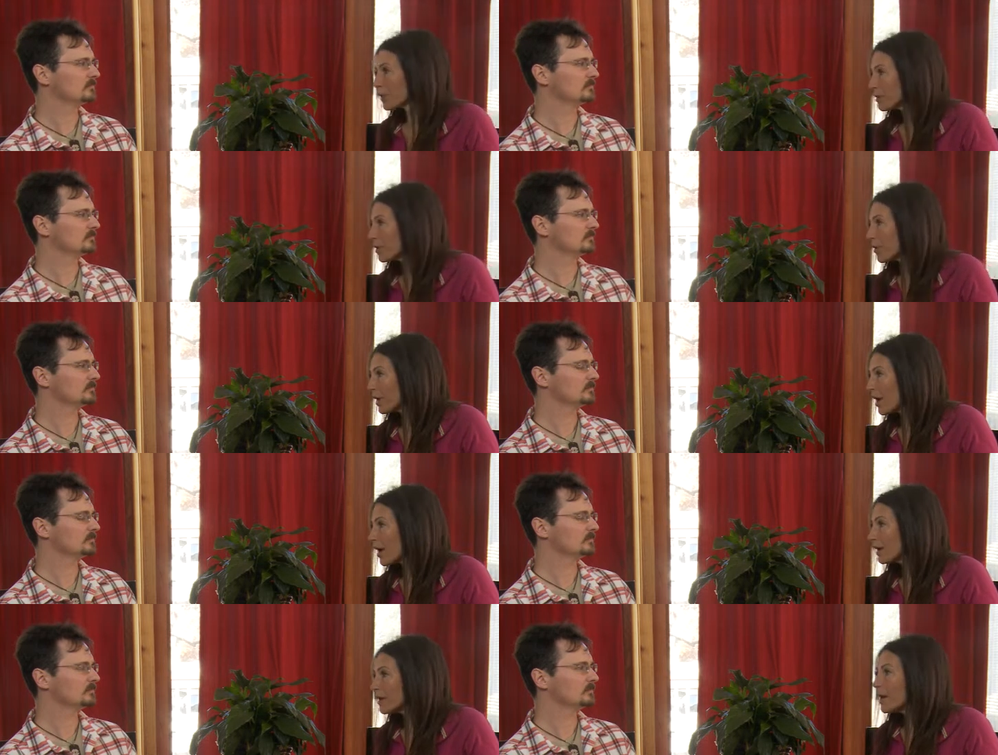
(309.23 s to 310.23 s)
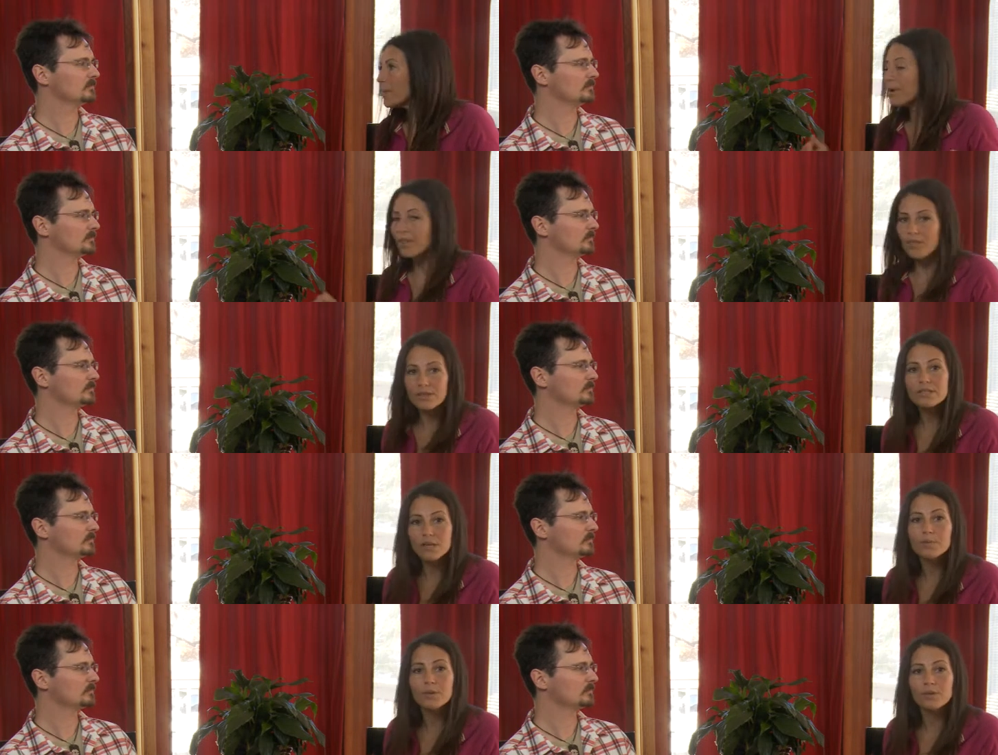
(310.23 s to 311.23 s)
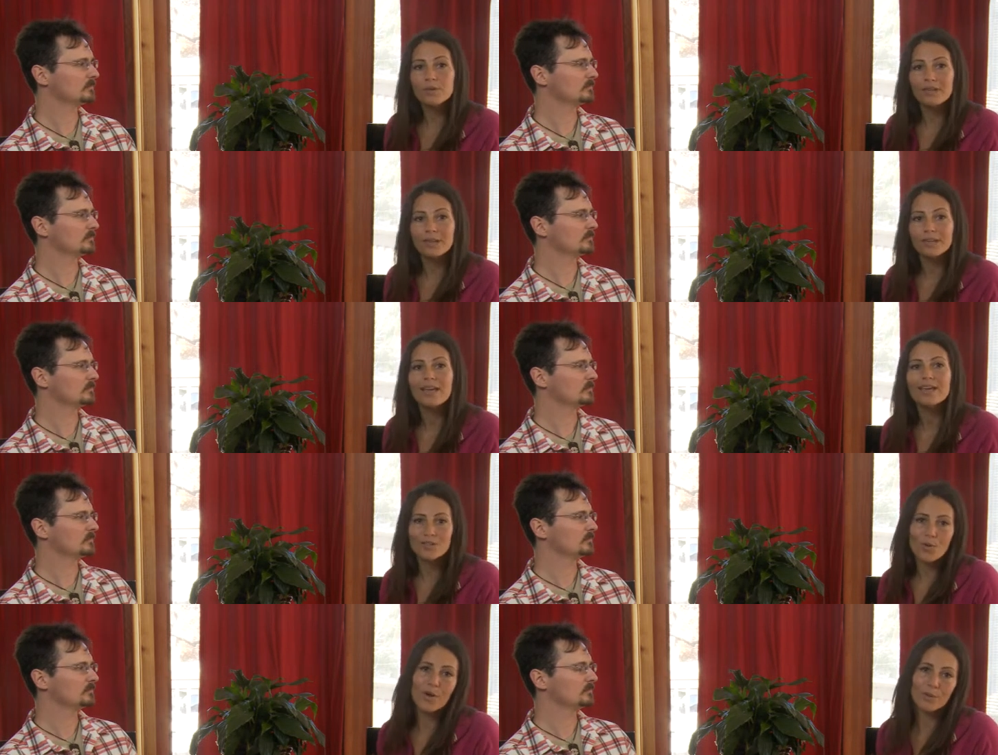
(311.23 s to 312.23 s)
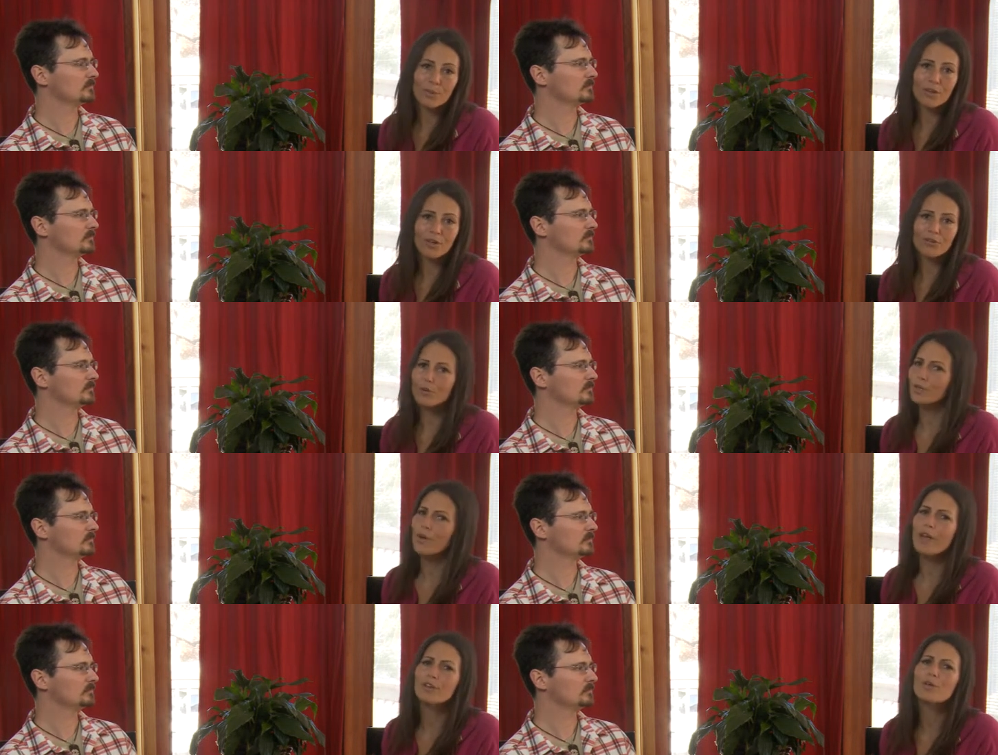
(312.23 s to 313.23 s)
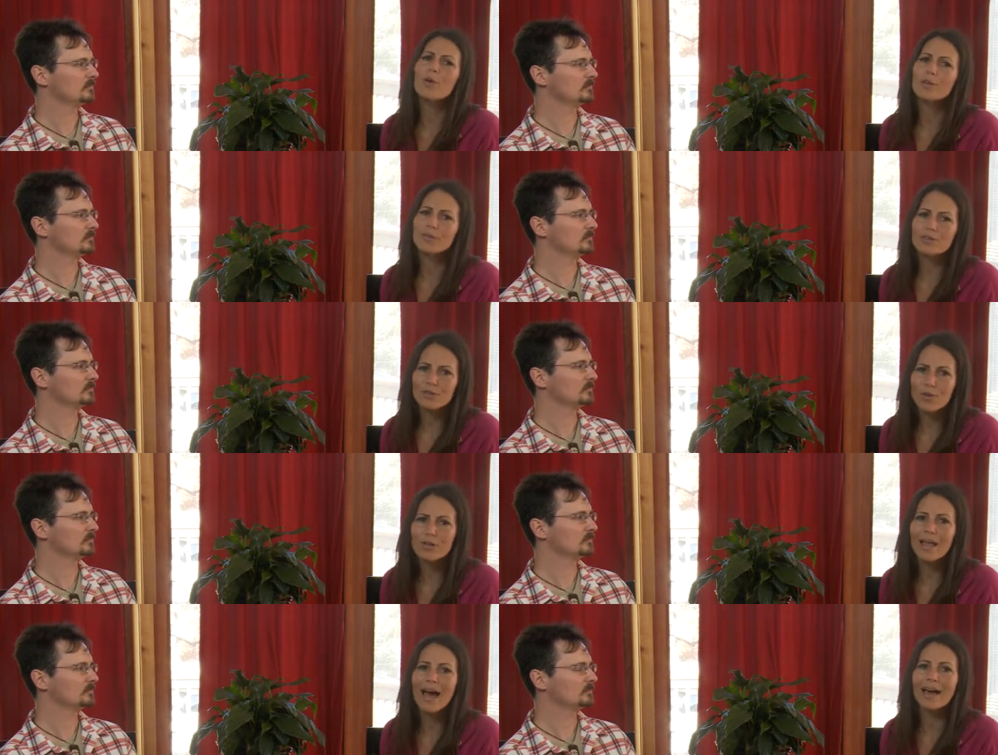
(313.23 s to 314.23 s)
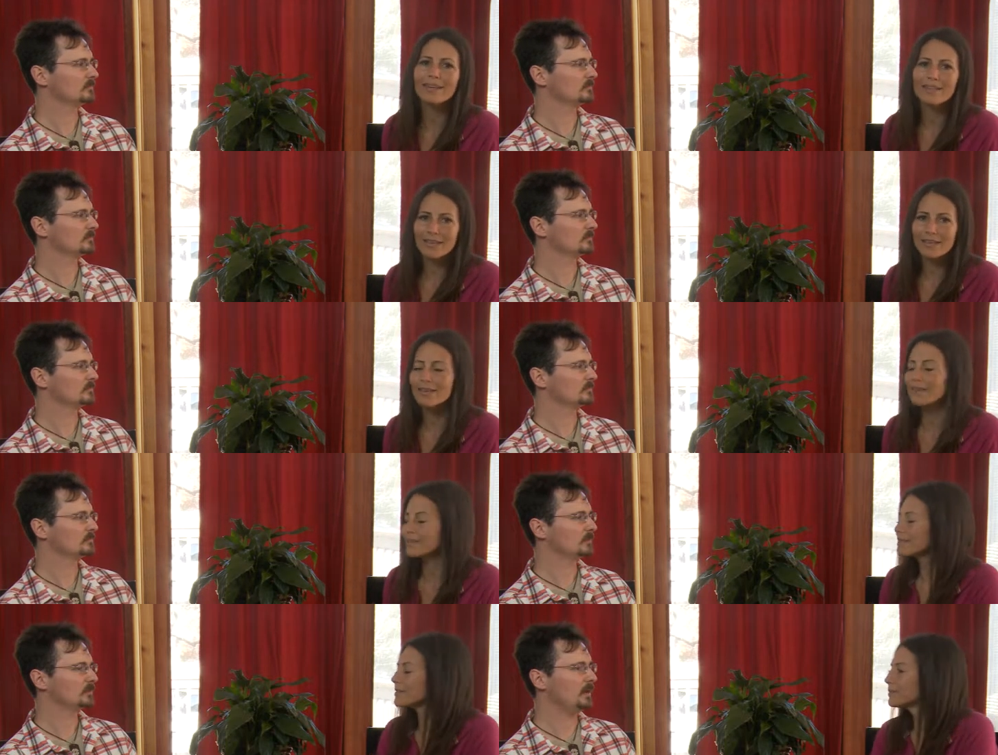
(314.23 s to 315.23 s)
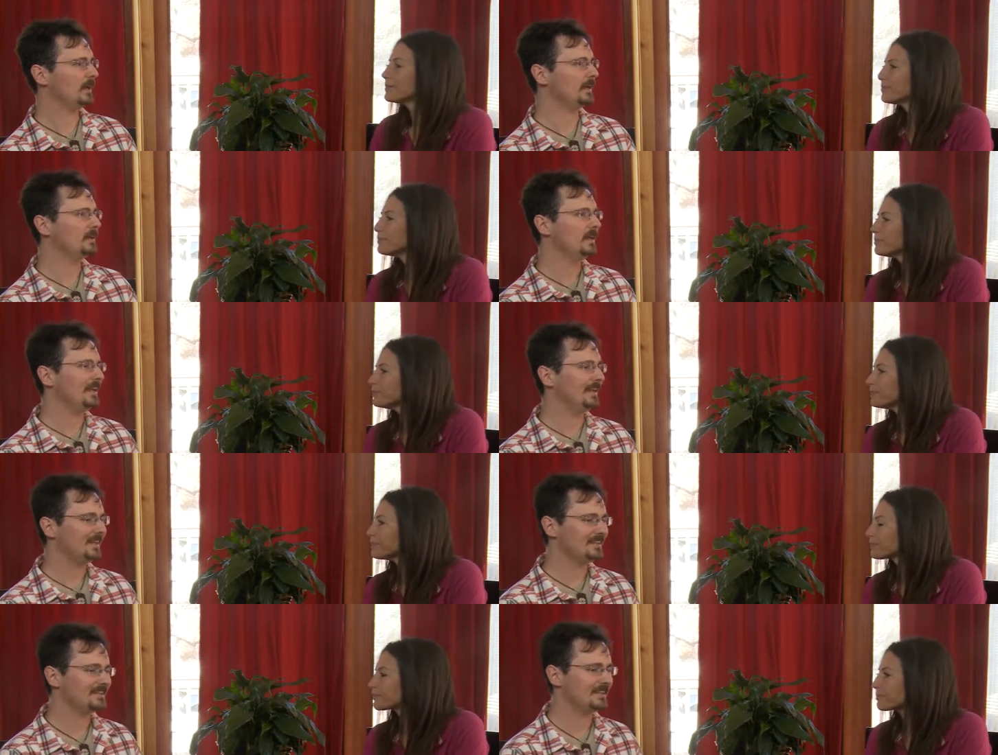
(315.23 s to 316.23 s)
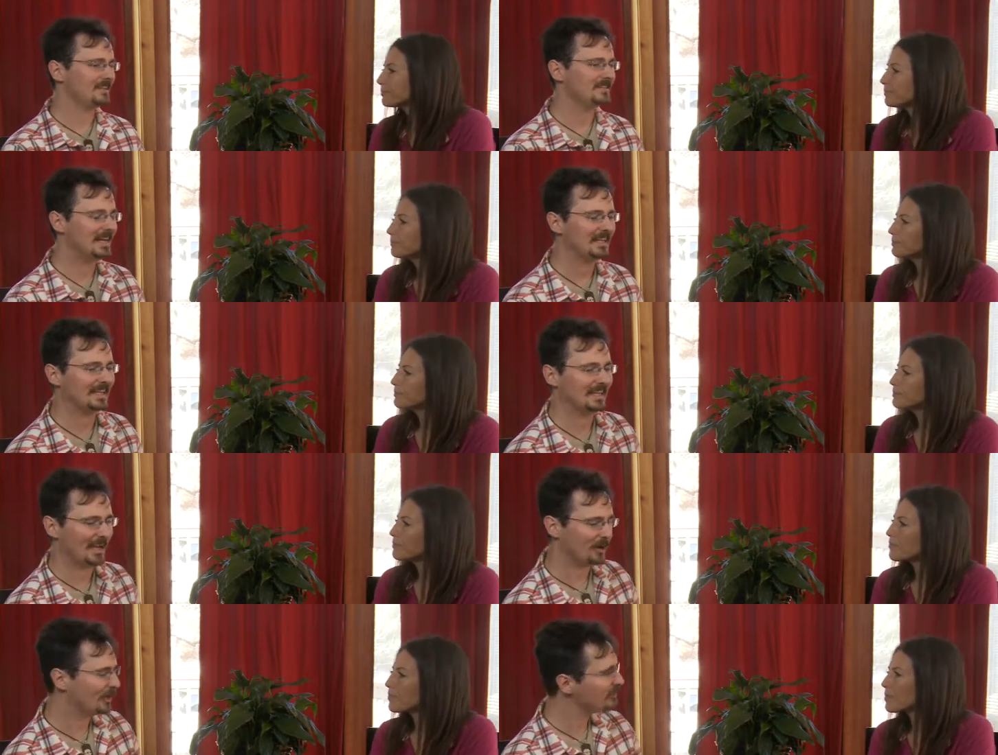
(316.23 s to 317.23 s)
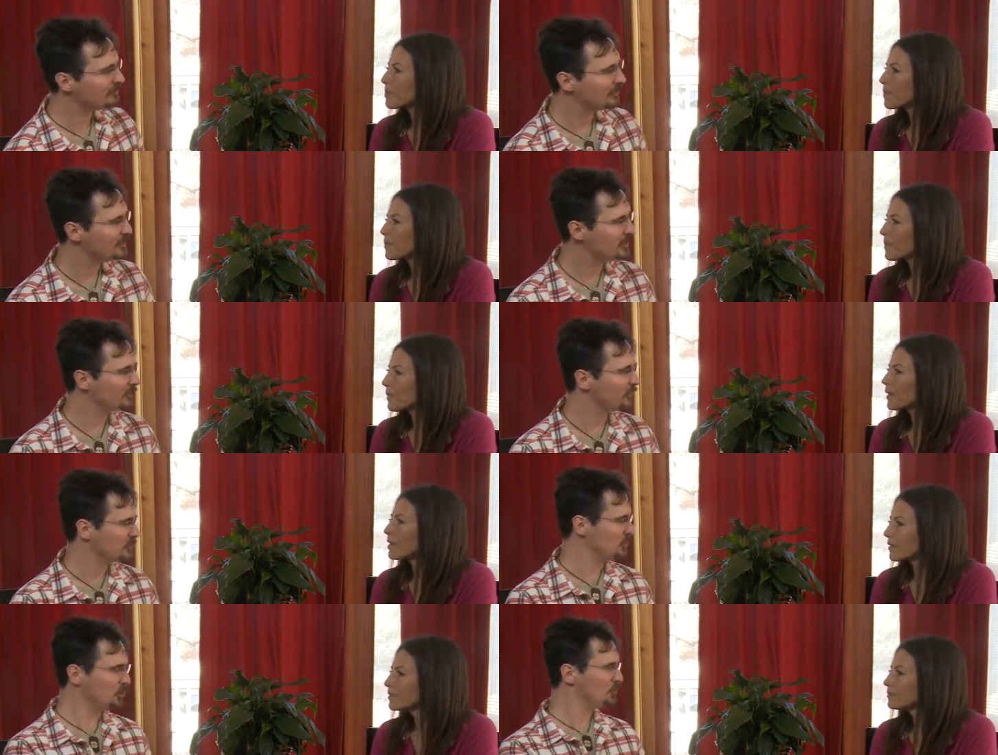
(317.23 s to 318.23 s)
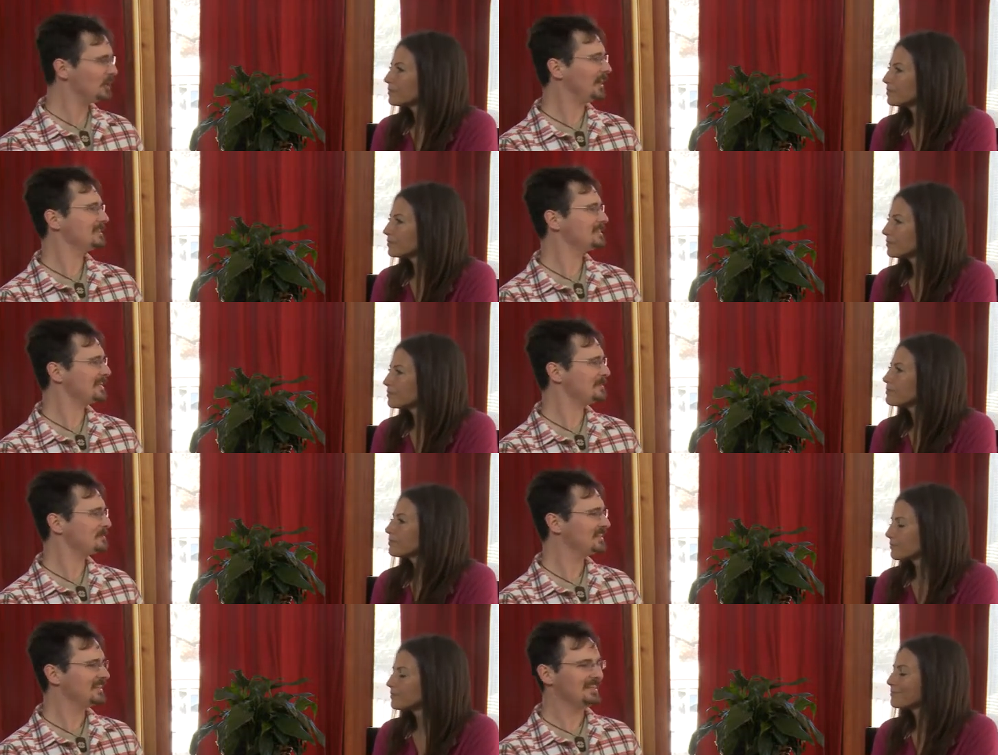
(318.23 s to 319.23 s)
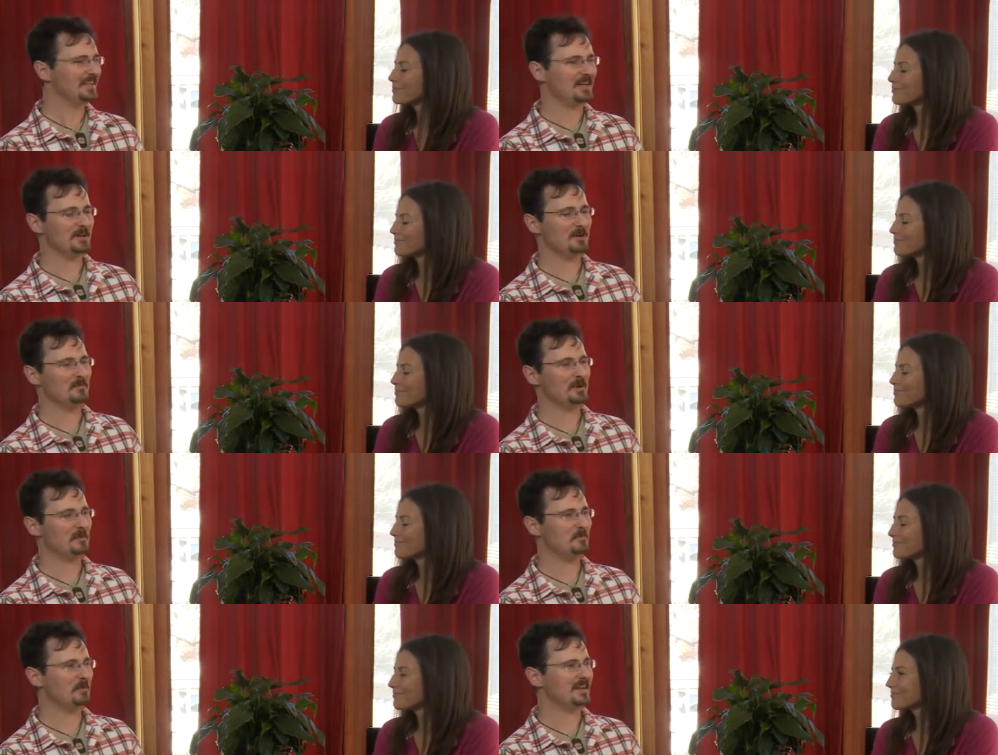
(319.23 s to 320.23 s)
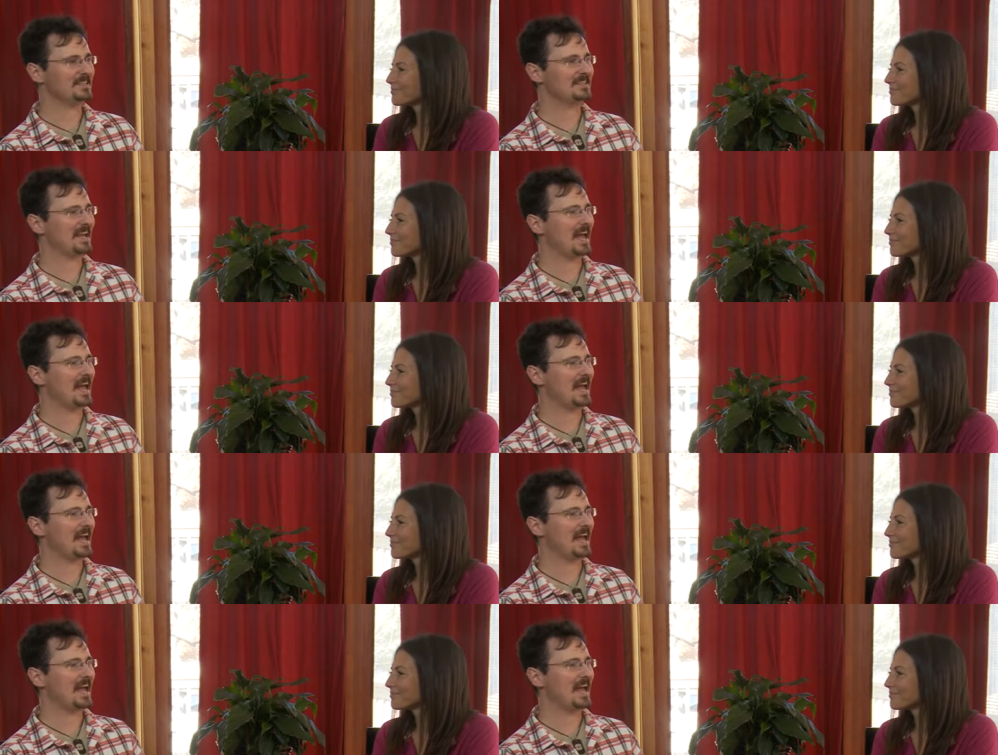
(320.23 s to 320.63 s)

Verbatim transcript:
Speaker 1: going to be going on, but this community is going to be there for you and you're going to be so glad that it is.
Speaker 2: Right. And it's not like caring for each other is a new concept, um, but